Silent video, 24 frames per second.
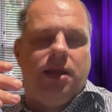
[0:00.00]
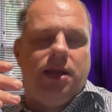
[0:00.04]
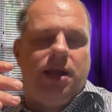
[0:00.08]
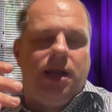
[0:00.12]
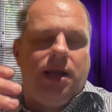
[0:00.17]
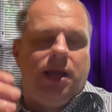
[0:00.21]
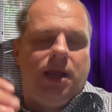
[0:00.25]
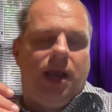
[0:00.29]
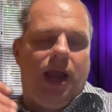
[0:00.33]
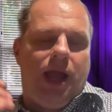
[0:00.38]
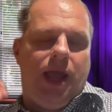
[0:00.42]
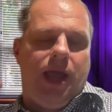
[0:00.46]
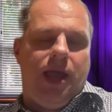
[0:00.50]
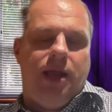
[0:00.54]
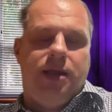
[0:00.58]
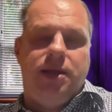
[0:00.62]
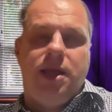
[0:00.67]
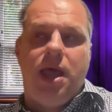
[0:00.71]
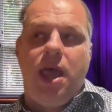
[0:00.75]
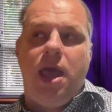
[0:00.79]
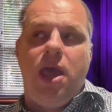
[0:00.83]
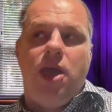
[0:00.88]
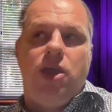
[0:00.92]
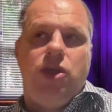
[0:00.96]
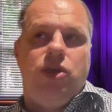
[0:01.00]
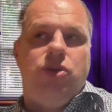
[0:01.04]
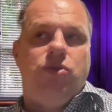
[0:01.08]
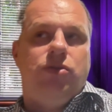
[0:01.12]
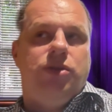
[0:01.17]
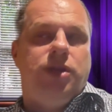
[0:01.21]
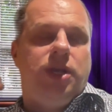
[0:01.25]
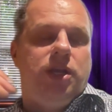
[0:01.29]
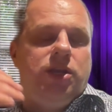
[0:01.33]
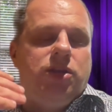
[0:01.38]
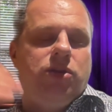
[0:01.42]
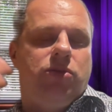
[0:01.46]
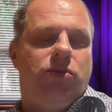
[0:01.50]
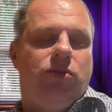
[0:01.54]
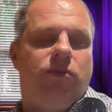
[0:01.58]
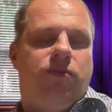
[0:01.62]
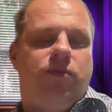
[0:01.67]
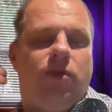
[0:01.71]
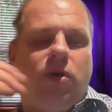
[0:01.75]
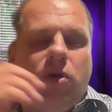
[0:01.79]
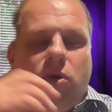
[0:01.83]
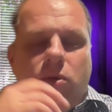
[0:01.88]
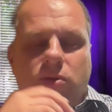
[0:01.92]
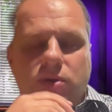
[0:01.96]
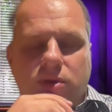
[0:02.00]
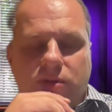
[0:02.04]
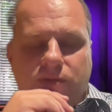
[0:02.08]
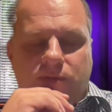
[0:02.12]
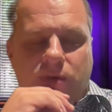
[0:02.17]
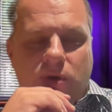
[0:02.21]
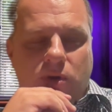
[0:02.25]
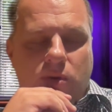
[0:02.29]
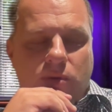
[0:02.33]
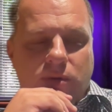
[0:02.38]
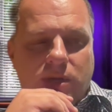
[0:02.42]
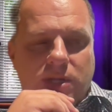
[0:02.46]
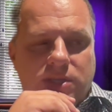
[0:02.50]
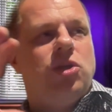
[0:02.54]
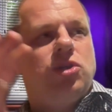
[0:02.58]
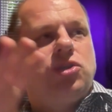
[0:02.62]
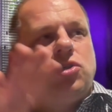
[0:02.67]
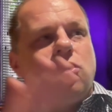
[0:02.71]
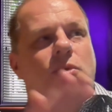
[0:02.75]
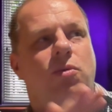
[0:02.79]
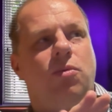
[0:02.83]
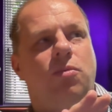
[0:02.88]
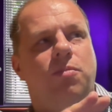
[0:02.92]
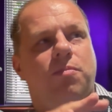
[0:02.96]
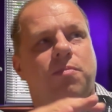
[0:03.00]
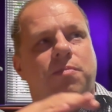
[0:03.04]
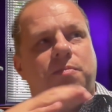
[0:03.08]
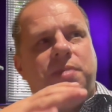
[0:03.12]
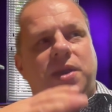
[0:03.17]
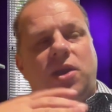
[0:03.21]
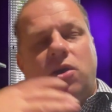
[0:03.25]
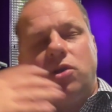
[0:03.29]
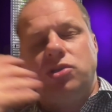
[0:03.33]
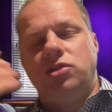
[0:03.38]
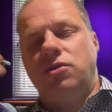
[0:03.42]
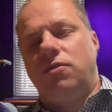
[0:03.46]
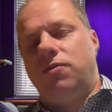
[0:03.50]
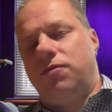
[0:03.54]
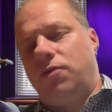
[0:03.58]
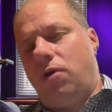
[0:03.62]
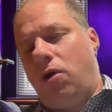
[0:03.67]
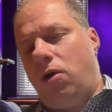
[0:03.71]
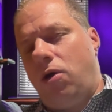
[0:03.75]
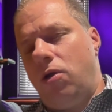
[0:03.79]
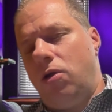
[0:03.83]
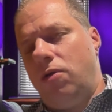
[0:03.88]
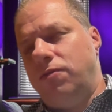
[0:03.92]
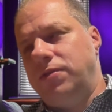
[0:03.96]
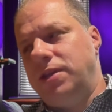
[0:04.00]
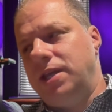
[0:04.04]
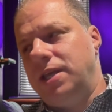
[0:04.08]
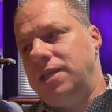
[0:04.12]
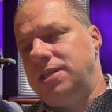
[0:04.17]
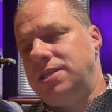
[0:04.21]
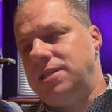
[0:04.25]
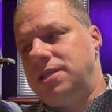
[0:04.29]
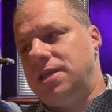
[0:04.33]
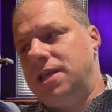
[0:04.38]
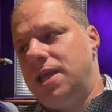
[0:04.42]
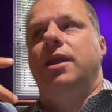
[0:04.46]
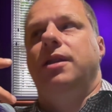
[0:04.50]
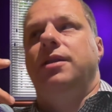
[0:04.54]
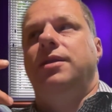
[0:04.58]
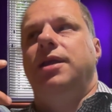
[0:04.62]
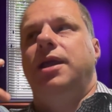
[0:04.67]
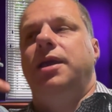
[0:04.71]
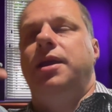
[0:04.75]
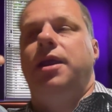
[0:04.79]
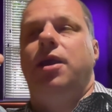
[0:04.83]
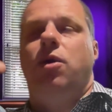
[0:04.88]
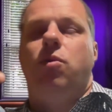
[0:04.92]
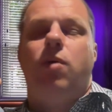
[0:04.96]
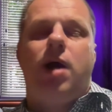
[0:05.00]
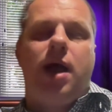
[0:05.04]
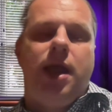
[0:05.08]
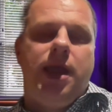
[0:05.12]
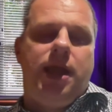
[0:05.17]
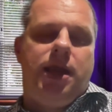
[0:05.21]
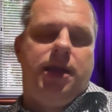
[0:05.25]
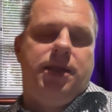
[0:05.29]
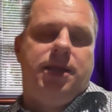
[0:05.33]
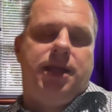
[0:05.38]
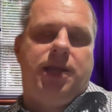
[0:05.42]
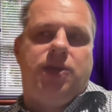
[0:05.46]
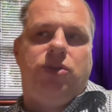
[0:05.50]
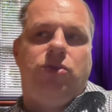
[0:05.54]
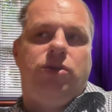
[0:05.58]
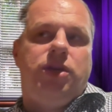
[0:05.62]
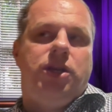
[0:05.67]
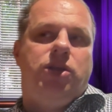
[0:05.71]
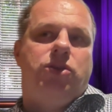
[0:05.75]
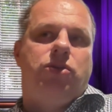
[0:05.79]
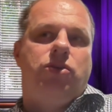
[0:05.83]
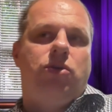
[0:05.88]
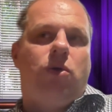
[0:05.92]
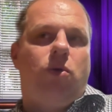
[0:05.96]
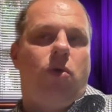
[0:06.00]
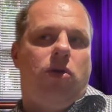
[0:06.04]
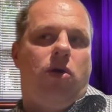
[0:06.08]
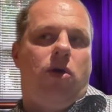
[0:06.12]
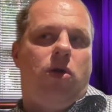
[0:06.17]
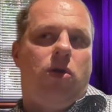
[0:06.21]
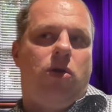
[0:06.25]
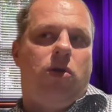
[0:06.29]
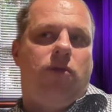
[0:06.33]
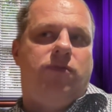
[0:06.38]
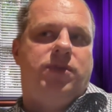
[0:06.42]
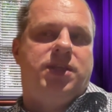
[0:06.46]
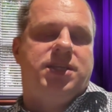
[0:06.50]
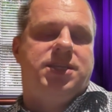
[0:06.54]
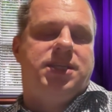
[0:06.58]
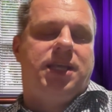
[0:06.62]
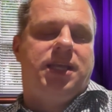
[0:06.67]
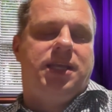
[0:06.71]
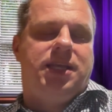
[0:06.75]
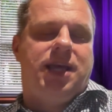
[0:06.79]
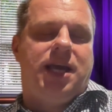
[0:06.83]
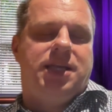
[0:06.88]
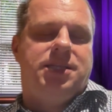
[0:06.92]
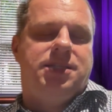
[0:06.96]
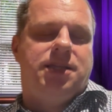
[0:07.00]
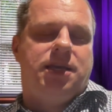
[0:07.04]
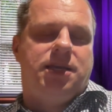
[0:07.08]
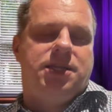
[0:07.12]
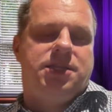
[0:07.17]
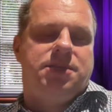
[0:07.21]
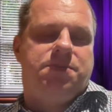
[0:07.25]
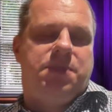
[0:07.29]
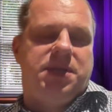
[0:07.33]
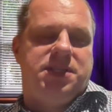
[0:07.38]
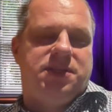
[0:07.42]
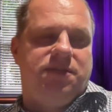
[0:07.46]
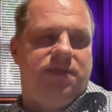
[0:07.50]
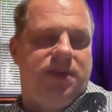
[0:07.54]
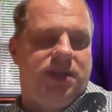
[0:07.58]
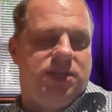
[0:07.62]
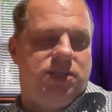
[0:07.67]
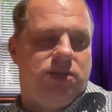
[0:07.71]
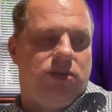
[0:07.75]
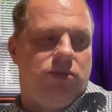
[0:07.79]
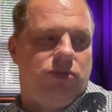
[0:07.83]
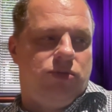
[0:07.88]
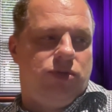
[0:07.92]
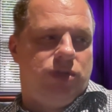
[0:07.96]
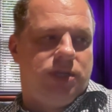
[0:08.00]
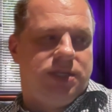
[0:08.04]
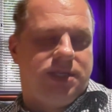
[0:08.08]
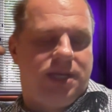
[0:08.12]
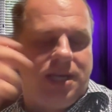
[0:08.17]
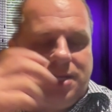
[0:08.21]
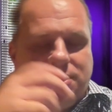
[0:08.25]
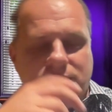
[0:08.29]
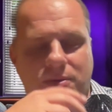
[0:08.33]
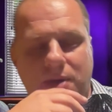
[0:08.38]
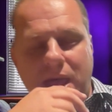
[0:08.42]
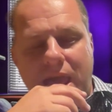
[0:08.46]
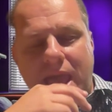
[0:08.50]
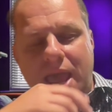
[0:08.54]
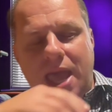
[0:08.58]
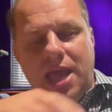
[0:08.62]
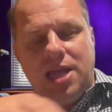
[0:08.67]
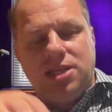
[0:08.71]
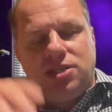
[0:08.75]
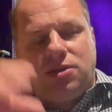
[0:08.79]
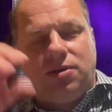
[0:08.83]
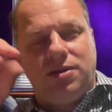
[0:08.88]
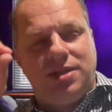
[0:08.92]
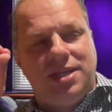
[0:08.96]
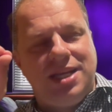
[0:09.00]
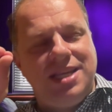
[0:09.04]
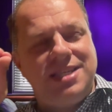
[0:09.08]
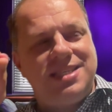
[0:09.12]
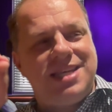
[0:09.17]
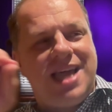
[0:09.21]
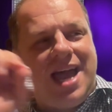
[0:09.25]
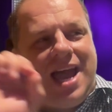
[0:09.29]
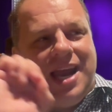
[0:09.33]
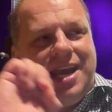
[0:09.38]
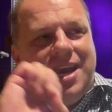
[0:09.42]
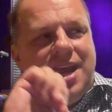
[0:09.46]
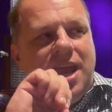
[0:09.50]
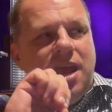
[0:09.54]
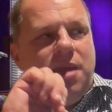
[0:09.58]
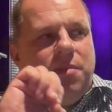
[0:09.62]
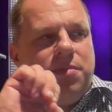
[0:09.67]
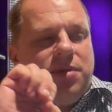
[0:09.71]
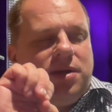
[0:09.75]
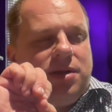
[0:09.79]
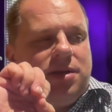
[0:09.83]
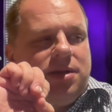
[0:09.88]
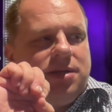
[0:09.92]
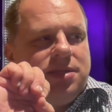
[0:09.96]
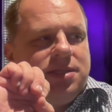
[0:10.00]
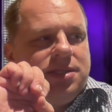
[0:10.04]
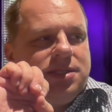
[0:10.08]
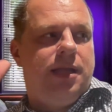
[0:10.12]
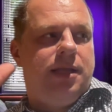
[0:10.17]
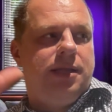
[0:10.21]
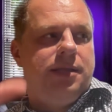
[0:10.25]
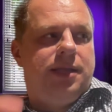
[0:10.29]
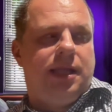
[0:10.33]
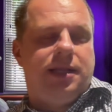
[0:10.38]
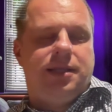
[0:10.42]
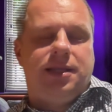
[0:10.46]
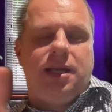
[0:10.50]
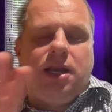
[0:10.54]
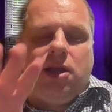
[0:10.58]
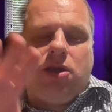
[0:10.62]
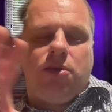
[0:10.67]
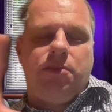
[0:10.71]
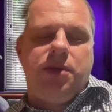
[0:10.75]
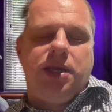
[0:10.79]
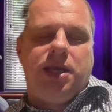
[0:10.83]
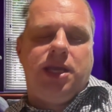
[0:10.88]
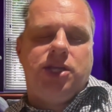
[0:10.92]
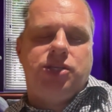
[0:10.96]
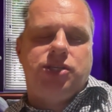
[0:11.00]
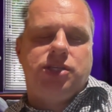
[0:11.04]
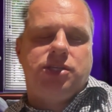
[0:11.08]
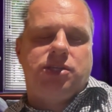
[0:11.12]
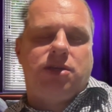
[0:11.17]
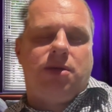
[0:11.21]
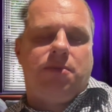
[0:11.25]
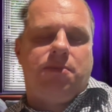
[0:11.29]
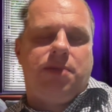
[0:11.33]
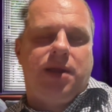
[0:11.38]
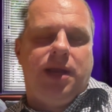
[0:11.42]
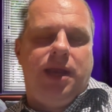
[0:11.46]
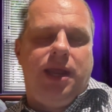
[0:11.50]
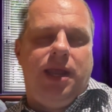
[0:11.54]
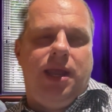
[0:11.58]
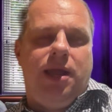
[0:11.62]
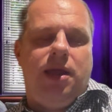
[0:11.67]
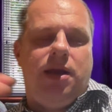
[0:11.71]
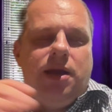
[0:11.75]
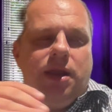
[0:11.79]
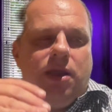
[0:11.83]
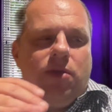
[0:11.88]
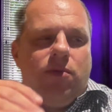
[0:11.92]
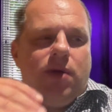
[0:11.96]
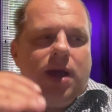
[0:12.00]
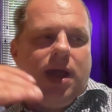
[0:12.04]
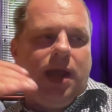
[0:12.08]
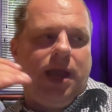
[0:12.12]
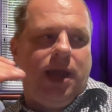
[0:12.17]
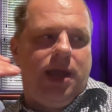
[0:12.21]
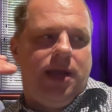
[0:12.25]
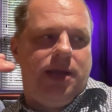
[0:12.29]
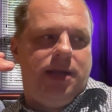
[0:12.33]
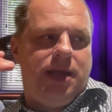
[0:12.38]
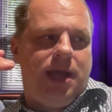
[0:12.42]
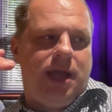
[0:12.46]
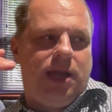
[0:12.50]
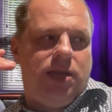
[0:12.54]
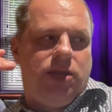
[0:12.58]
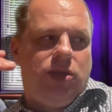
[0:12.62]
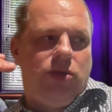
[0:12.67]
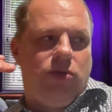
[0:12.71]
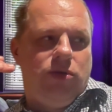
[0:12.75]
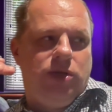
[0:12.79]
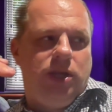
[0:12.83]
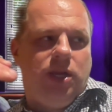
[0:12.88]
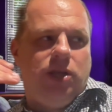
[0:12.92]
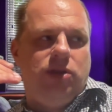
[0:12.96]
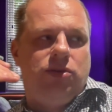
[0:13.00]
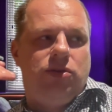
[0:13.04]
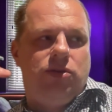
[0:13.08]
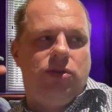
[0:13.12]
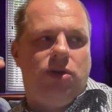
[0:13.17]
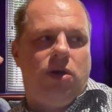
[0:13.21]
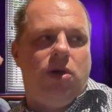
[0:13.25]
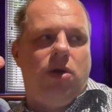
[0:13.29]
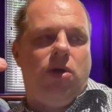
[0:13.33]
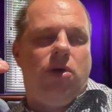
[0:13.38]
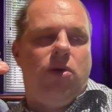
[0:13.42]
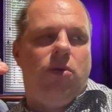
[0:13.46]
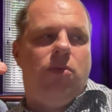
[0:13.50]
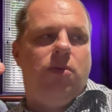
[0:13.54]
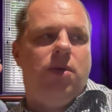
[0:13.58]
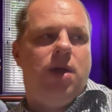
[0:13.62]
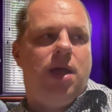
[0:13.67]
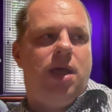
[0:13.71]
client. You need to follow this. So because of all of this, they require that you need to know all of these industry specific solutions. Yeah. So this enables the telecommunications company require that you need to know